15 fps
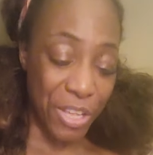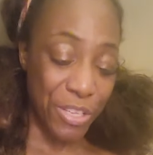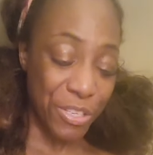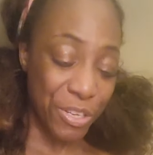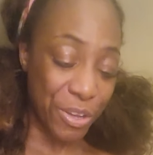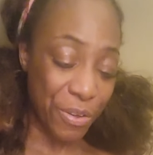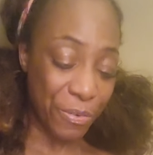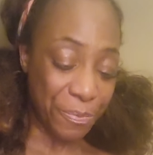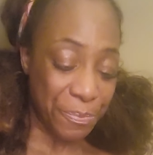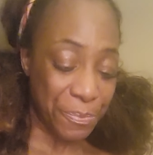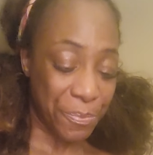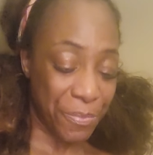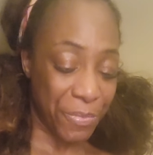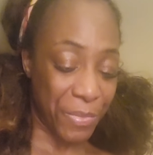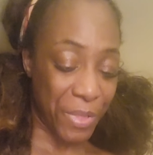So
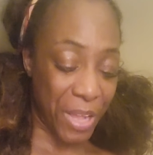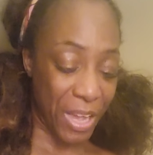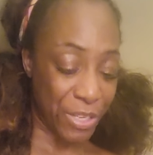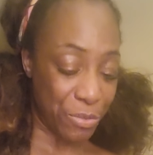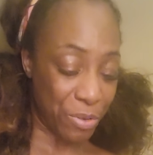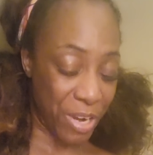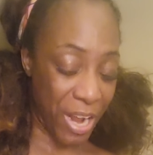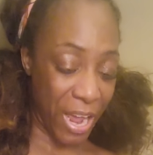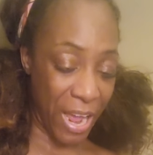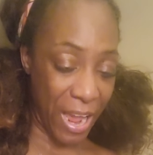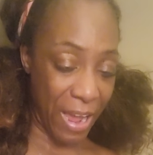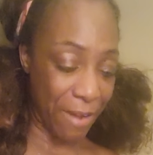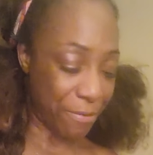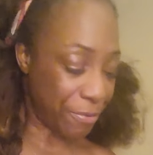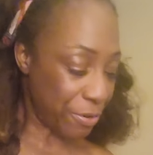that's what I
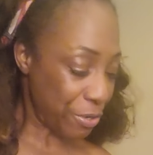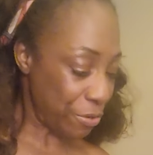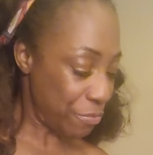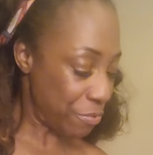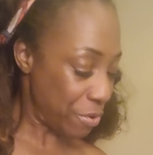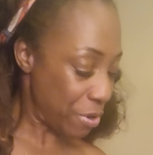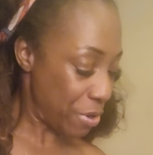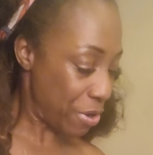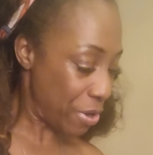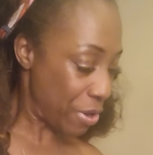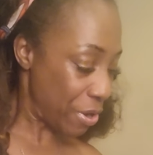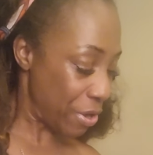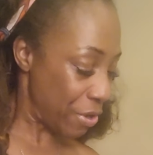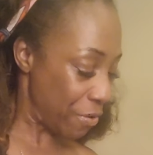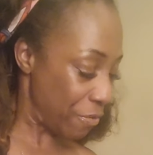have for you all
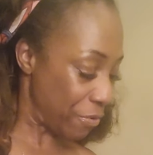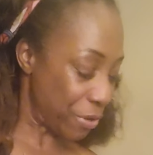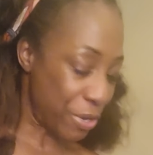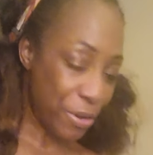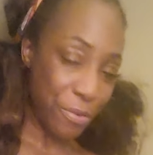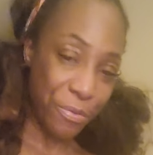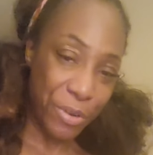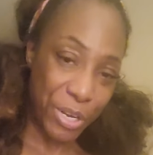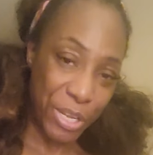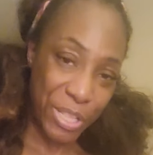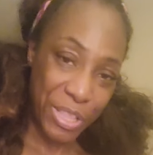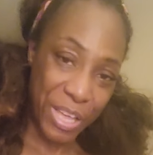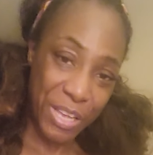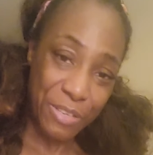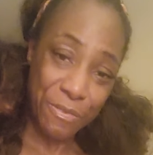for your
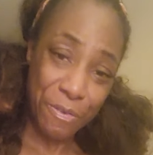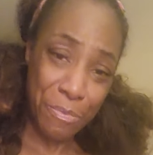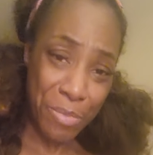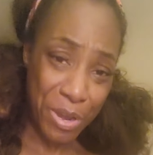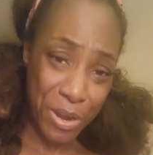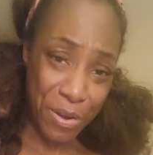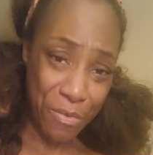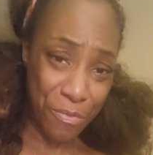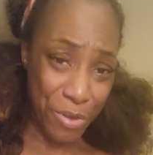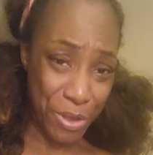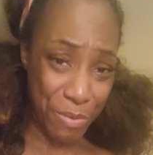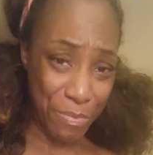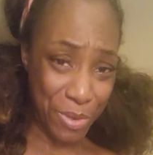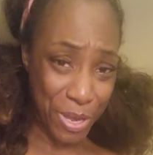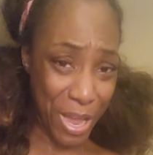read. Thanks for bearing
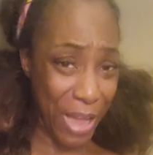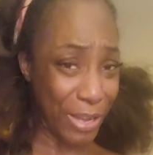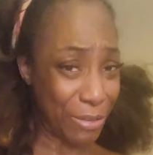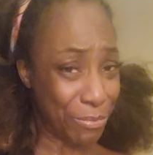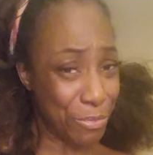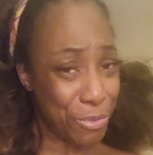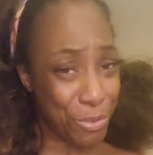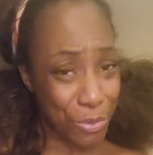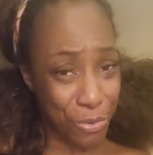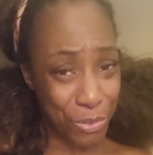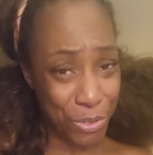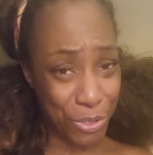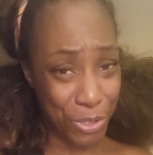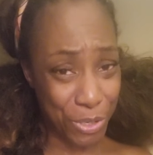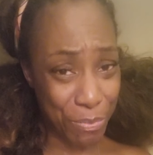with me. I am so
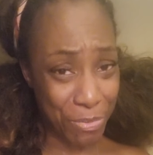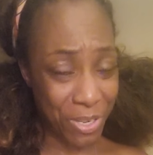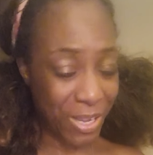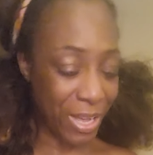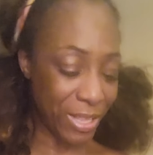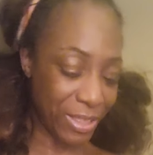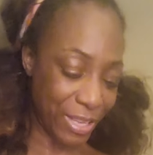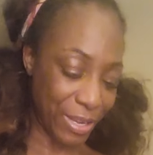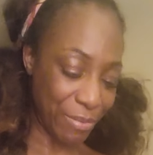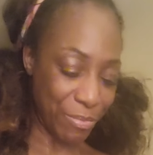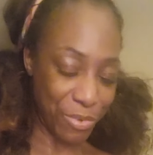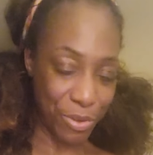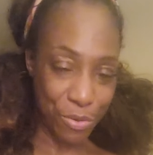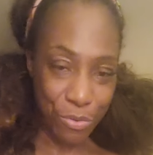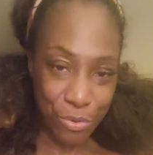sleepy. I think I'm
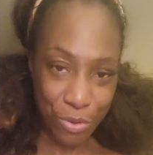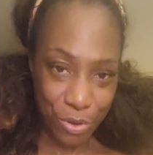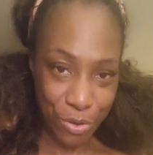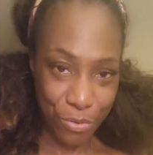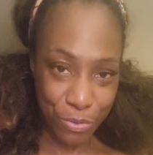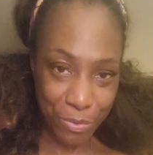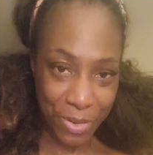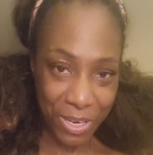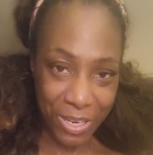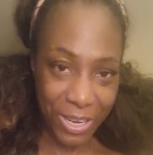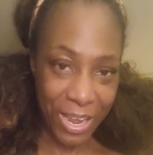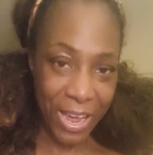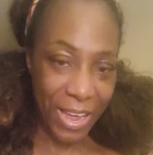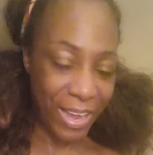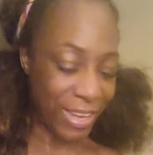going to go close my
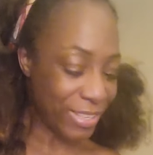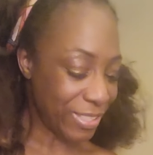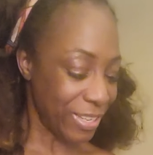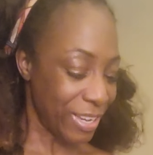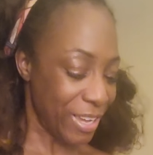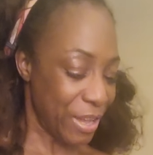little eyes.